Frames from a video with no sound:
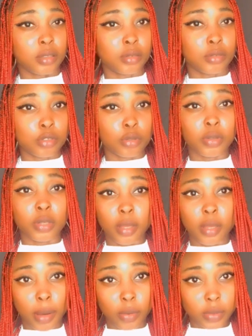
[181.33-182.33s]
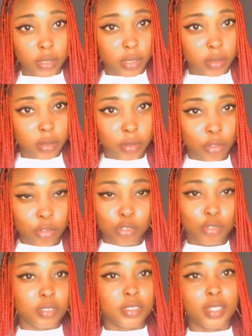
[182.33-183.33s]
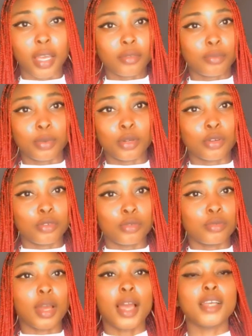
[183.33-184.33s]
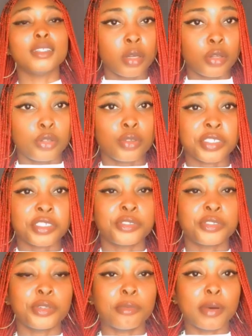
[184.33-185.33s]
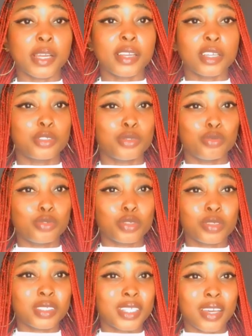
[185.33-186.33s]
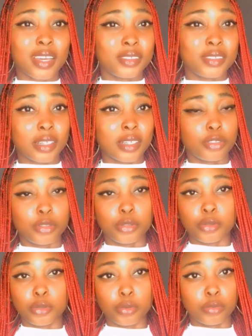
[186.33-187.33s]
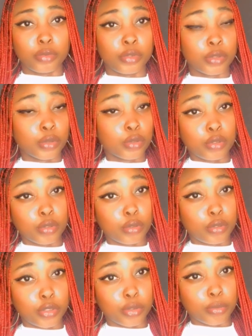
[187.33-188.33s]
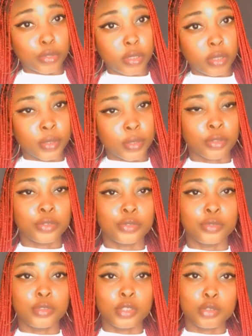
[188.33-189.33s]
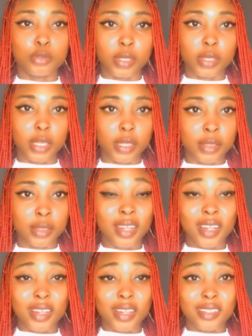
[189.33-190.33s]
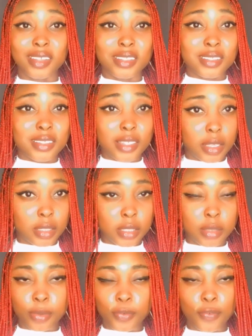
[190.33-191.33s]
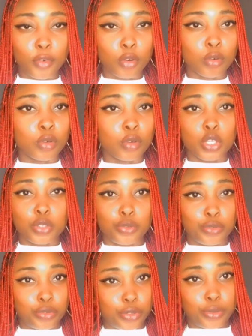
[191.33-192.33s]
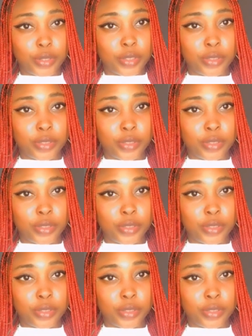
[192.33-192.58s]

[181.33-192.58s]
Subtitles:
study about it, not just dive. Because you can trade on Binance, you just dive in and trade. No, you're going to lose your money, because you need to learn these things before you trade,